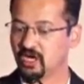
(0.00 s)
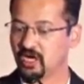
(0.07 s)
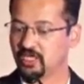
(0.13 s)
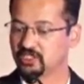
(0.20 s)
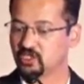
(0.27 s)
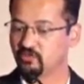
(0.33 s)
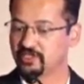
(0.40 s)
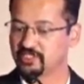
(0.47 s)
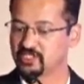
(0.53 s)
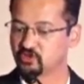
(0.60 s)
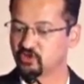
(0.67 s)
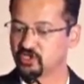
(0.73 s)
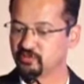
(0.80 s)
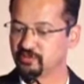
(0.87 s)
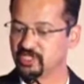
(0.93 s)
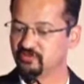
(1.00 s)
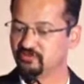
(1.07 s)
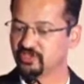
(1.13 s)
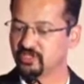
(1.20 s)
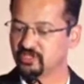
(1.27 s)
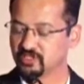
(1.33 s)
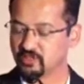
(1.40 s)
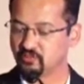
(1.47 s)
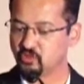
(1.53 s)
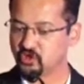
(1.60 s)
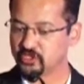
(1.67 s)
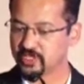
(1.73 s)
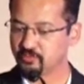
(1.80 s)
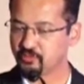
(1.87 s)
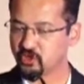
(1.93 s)
Otherwise, it's going to be difficult. The
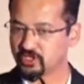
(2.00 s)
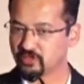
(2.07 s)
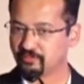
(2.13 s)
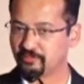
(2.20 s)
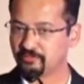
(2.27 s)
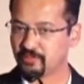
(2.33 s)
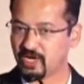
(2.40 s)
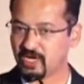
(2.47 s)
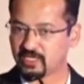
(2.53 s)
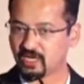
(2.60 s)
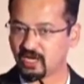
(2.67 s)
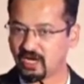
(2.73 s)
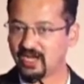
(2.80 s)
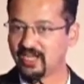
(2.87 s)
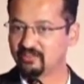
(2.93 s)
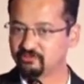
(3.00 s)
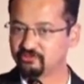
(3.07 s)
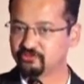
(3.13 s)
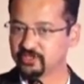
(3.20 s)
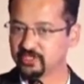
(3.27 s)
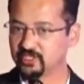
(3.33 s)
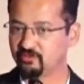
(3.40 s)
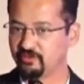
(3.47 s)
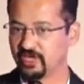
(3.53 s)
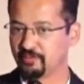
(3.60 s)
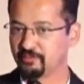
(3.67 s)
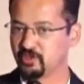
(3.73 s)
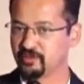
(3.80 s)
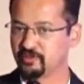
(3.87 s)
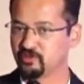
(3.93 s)
most important part I feel when
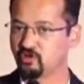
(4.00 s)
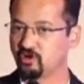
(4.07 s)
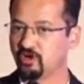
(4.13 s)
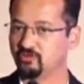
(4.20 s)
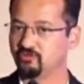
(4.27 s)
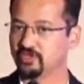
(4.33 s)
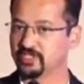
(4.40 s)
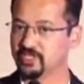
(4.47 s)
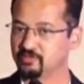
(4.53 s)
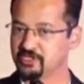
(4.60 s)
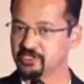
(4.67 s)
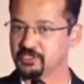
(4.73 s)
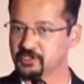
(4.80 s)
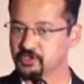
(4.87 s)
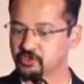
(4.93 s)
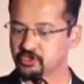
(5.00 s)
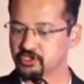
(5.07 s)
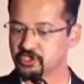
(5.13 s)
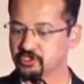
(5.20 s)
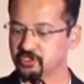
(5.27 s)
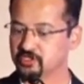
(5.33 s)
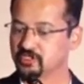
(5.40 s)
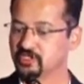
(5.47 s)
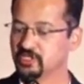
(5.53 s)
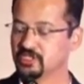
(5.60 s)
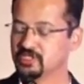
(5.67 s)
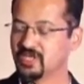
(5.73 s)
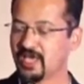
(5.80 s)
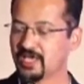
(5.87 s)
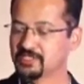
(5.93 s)
I'm being called for the emergency situation
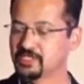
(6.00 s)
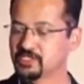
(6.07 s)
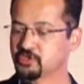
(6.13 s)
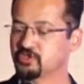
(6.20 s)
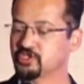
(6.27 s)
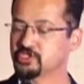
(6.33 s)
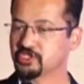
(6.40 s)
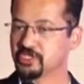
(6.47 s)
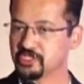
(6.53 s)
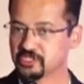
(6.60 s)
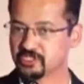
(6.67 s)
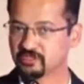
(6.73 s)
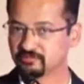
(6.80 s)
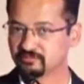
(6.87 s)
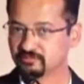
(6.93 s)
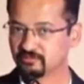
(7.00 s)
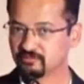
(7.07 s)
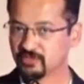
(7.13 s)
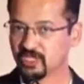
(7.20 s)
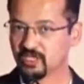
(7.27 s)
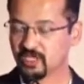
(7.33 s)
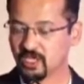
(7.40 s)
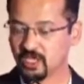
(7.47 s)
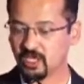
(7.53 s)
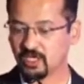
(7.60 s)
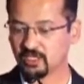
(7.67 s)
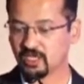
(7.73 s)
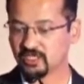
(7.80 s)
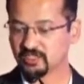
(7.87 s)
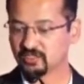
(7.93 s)
is the access to the chest.
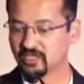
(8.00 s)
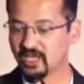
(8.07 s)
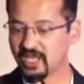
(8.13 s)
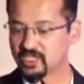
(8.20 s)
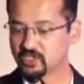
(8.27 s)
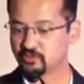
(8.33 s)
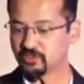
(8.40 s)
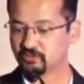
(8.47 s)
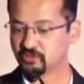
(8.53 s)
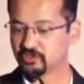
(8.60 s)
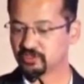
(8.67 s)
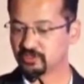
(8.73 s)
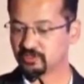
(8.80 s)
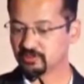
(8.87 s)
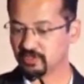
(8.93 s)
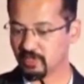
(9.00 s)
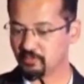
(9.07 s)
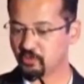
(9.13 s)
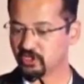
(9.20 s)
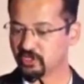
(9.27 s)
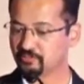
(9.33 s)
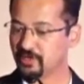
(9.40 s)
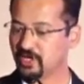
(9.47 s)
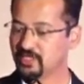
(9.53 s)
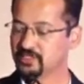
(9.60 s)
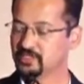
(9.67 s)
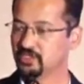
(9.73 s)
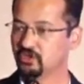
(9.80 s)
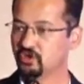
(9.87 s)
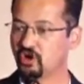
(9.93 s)
And the other last but important part
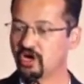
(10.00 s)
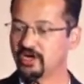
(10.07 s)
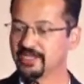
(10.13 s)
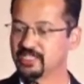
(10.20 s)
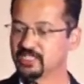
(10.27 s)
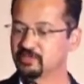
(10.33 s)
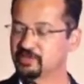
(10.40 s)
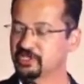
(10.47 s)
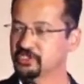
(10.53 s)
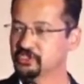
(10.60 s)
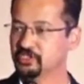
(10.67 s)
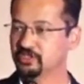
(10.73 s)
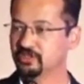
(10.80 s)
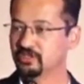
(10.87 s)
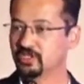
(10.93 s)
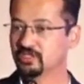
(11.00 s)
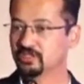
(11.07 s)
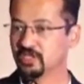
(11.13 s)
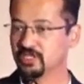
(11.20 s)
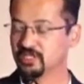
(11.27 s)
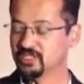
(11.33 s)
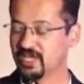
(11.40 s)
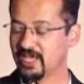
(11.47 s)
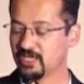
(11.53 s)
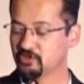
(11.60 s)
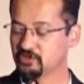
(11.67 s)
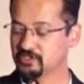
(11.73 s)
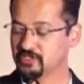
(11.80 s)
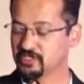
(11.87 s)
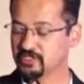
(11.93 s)
is the wrong interpretation in the
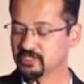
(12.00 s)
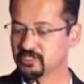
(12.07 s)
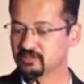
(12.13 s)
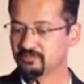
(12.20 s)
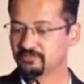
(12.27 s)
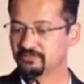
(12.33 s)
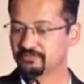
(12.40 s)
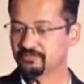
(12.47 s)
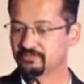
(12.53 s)
diagnosis.